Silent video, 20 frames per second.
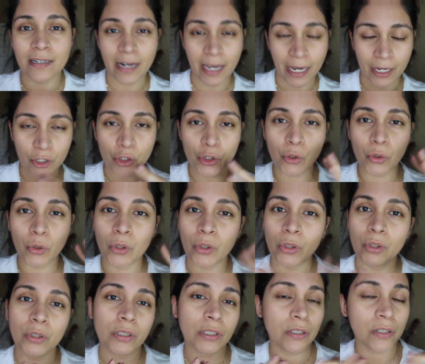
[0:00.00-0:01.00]

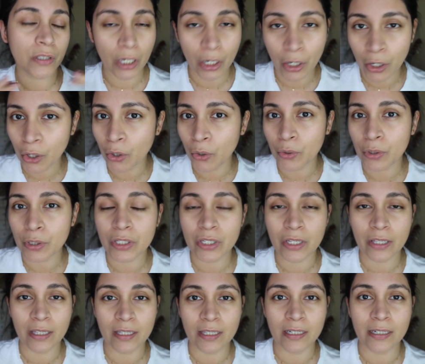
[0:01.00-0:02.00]
natural tone
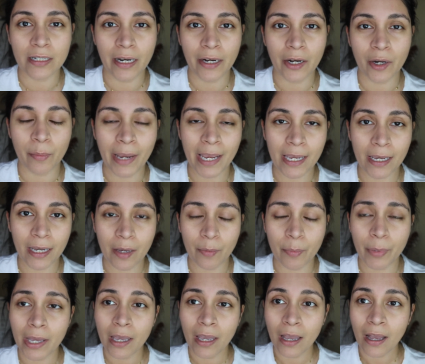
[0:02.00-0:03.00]
to this entire makeup,